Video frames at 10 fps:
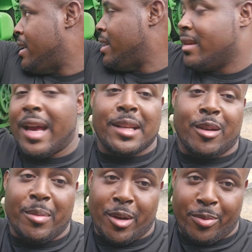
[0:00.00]
and that's
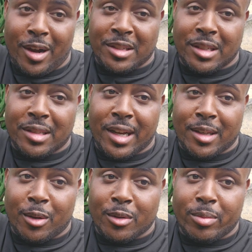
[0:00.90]
going to be a project taking
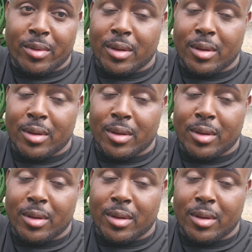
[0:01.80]
those